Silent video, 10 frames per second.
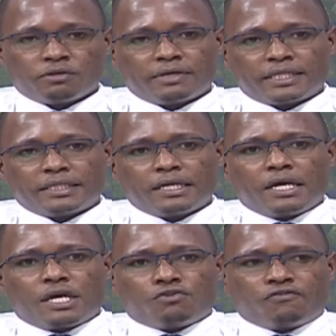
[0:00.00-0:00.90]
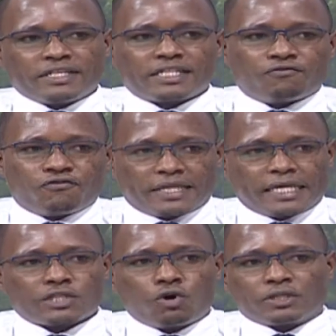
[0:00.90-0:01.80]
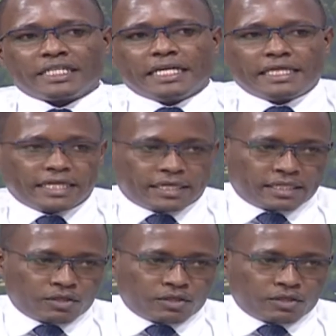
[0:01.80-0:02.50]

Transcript: But you find some fathers got in there.